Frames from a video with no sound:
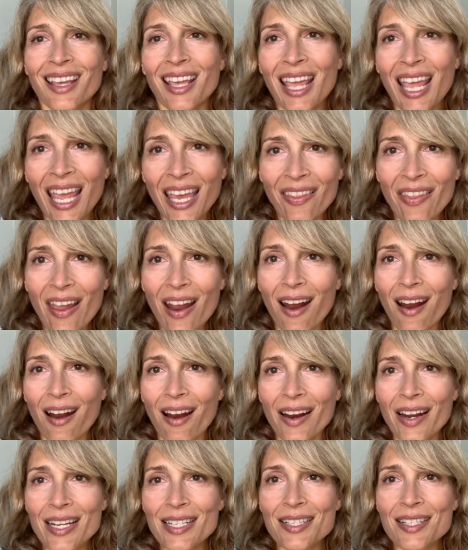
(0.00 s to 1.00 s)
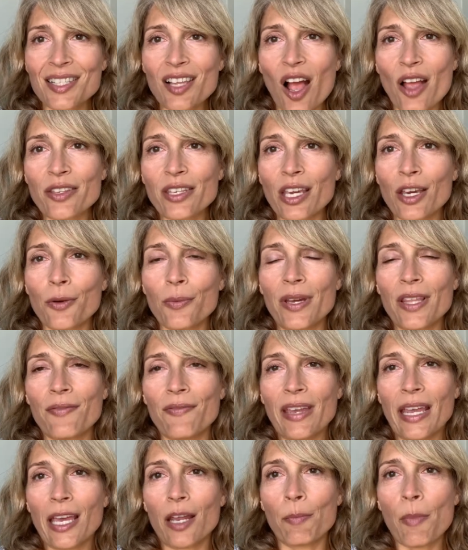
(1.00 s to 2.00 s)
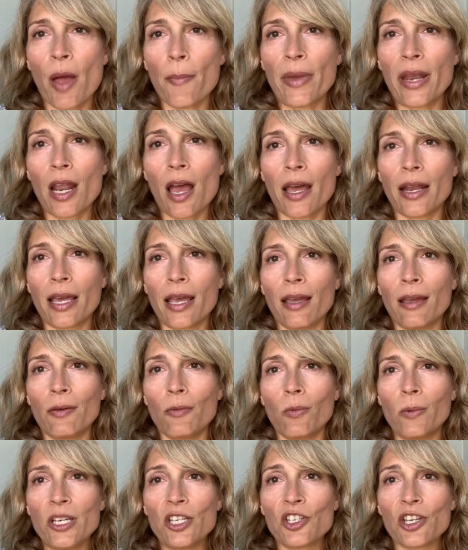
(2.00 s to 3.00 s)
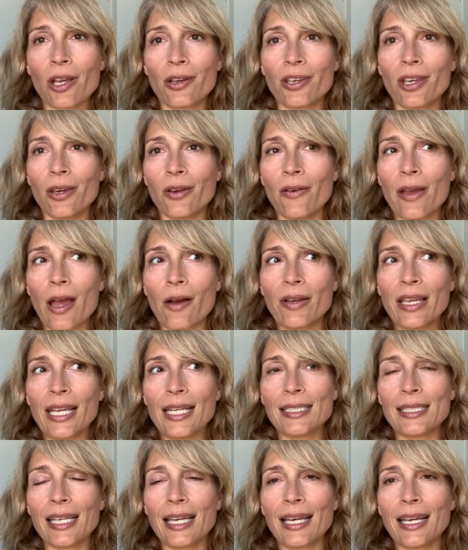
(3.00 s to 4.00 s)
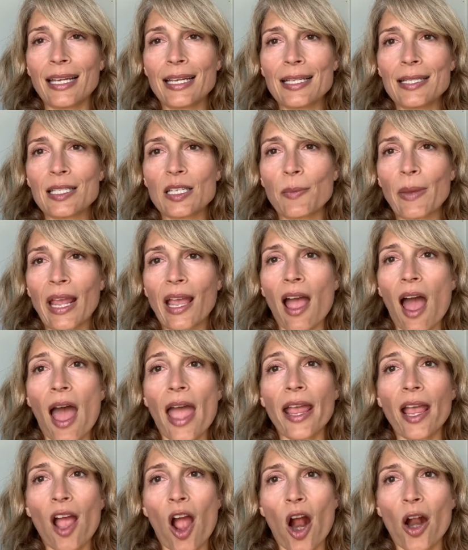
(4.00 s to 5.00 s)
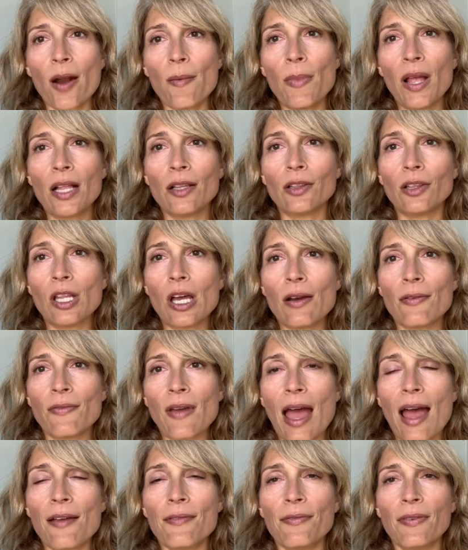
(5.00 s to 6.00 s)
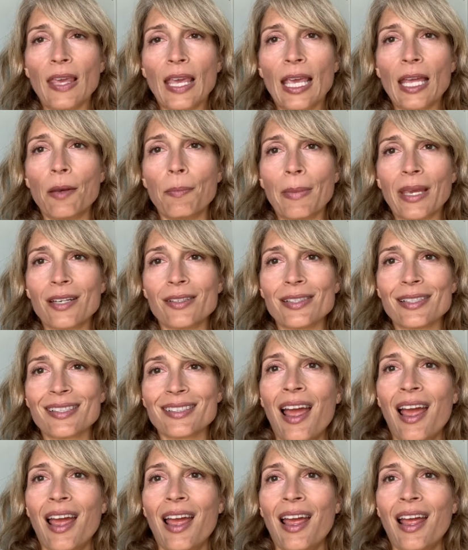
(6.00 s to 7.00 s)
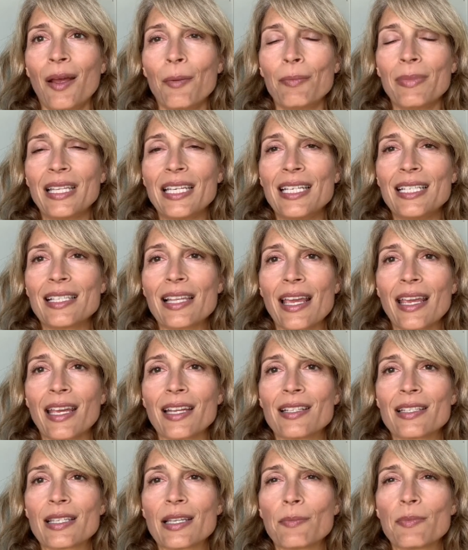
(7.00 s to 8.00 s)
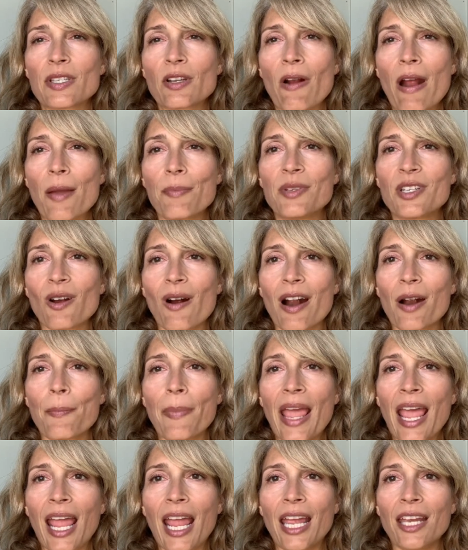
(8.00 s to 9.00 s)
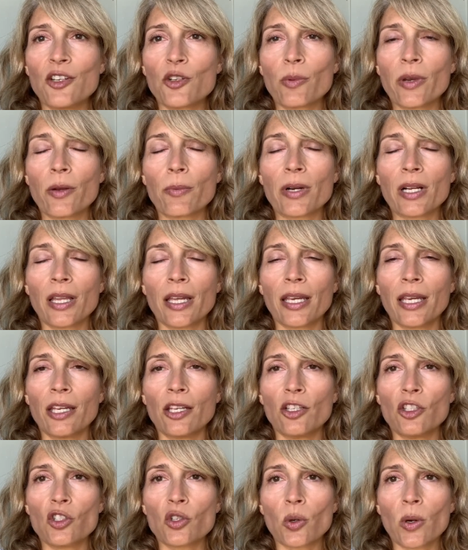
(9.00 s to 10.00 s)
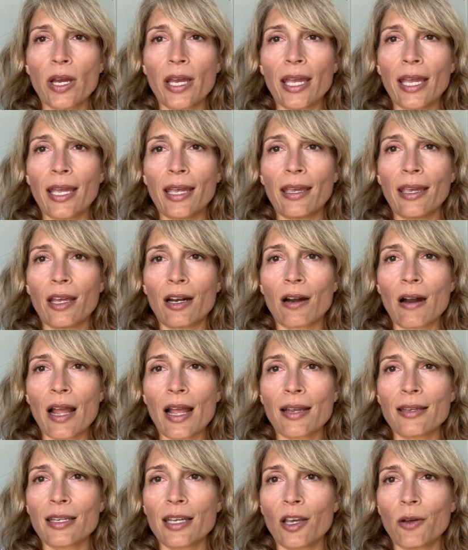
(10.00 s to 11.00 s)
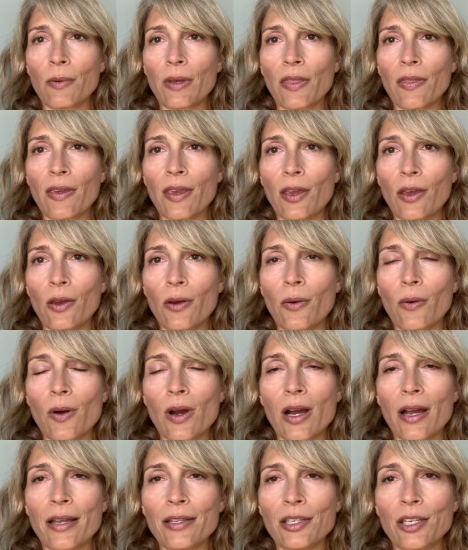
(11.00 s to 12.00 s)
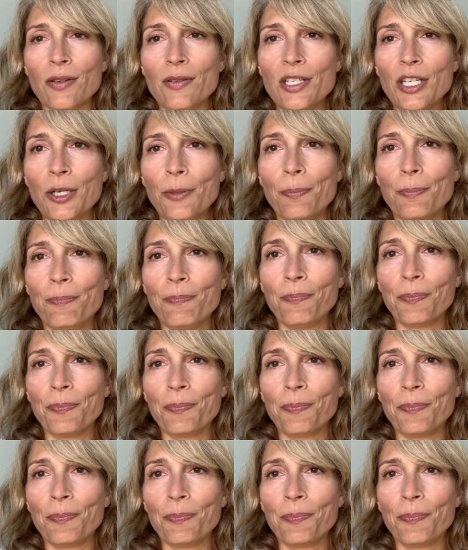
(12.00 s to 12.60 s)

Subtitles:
Hey there, it's Sanya with Vegan MamaNana. We show you how easy it is to make high carb, low fat vegan meals. Please like and subscribe to our page. We really enjoy interacting with you on YouTube.